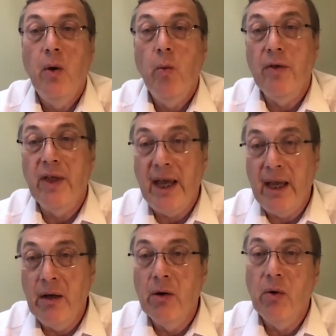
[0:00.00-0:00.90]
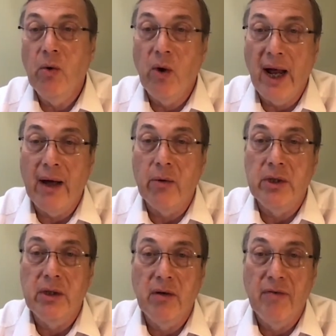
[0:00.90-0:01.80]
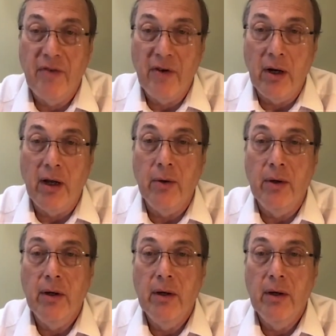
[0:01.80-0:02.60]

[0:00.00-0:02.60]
whether in or out of furlough.